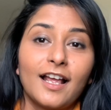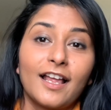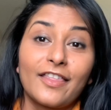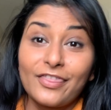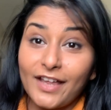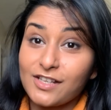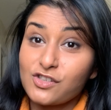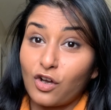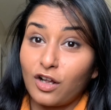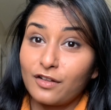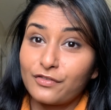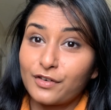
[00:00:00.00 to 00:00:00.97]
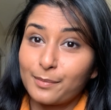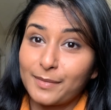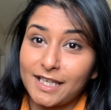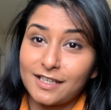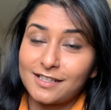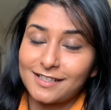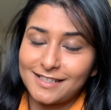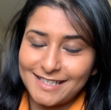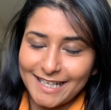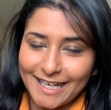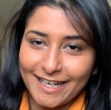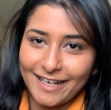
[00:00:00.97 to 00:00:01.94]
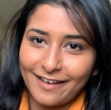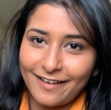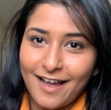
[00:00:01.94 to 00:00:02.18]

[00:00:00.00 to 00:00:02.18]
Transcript: that's all from me today.